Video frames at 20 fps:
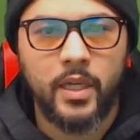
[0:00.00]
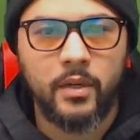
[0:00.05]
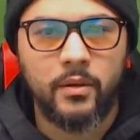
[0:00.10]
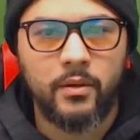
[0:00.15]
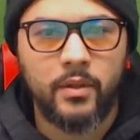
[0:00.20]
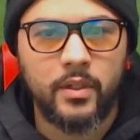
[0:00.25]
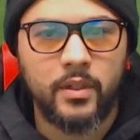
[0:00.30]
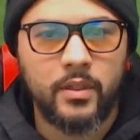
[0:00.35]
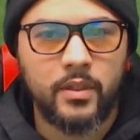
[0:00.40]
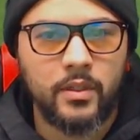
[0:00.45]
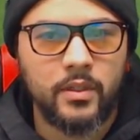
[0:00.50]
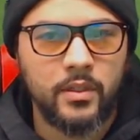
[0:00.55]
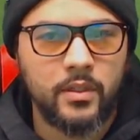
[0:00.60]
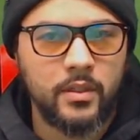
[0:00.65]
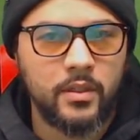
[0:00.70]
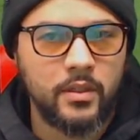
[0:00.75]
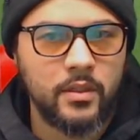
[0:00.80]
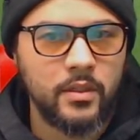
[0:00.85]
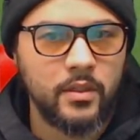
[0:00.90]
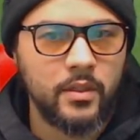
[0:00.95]
one.
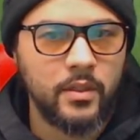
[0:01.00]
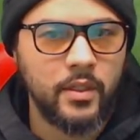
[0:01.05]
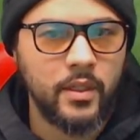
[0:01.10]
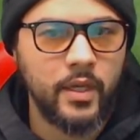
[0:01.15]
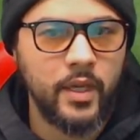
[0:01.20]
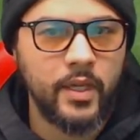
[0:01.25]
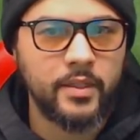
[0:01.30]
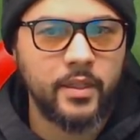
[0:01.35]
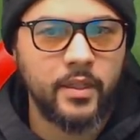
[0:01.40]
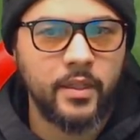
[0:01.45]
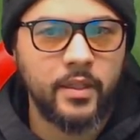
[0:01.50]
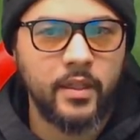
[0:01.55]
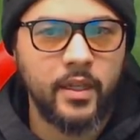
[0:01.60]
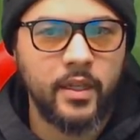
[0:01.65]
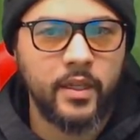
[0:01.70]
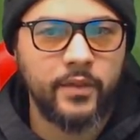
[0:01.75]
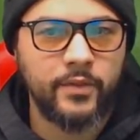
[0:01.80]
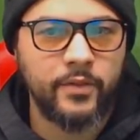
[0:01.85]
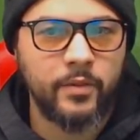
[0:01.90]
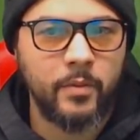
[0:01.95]
That's
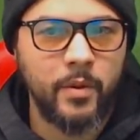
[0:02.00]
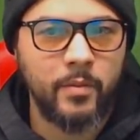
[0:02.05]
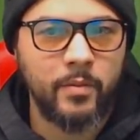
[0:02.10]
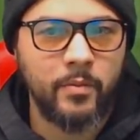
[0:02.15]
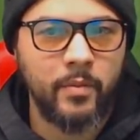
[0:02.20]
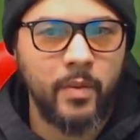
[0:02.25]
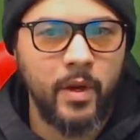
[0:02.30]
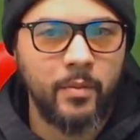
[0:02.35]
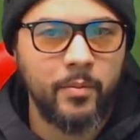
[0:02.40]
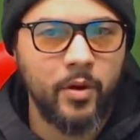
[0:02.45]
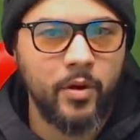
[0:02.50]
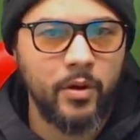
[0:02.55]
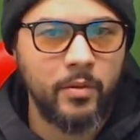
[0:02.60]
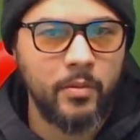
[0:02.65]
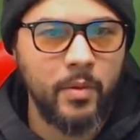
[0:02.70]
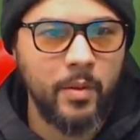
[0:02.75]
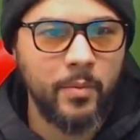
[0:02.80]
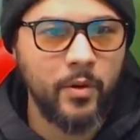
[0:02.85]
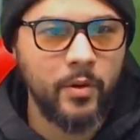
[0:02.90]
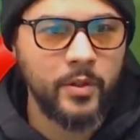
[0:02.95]
unlucky for my, opponent. My
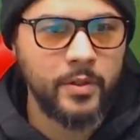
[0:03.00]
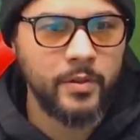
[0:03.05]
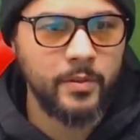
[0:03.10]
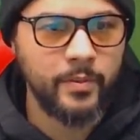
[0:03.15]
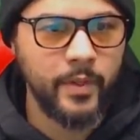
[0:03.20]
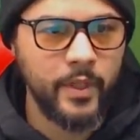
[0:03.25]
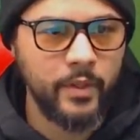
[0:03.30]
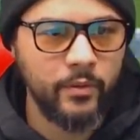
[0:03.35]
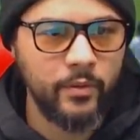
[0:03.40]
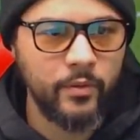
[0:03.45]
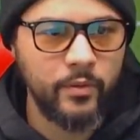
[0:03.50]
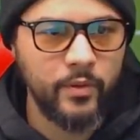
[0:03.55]
opponent's been playing over